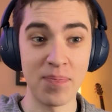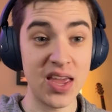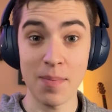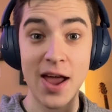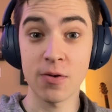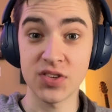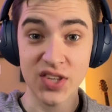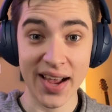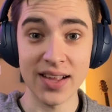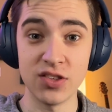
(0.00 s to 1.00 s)
in a matter of
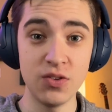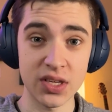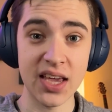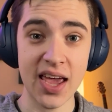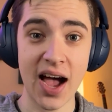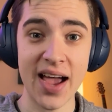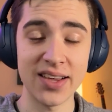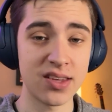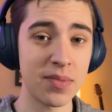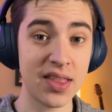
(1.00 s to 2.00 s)
seconds using AI
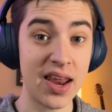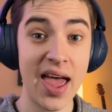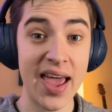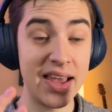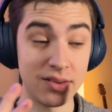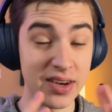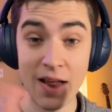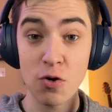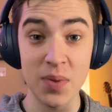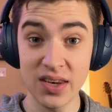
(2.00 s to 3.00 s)
is something that has
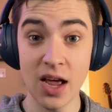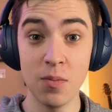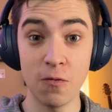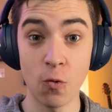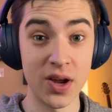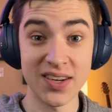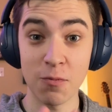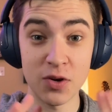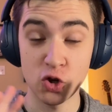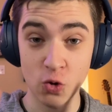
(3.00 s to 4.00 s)
never been done before, has
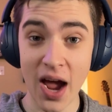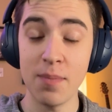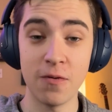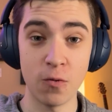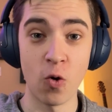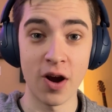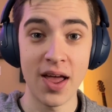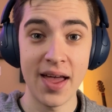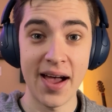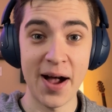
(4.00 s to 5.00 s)
never been tried before.
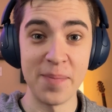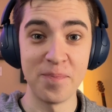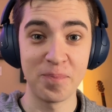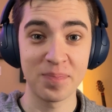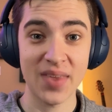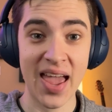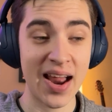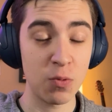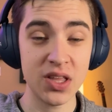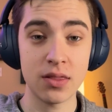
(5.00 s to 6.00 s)
And
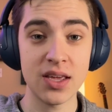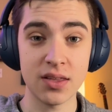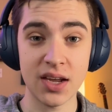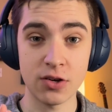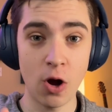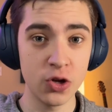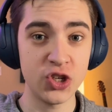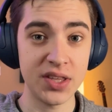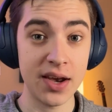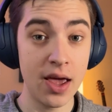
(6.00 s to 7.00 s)
I really think the
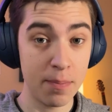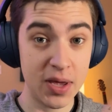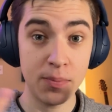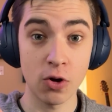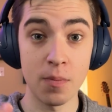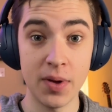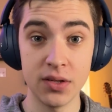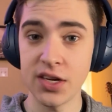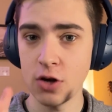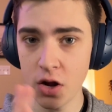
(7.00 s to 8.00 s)
technology that people are
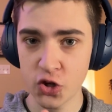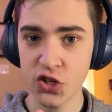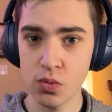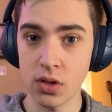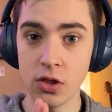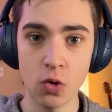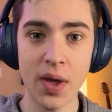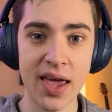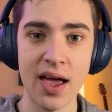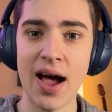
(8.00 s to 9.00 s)
building, not just with
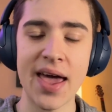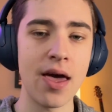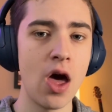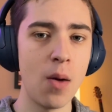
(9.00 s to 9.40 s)
Luma AI,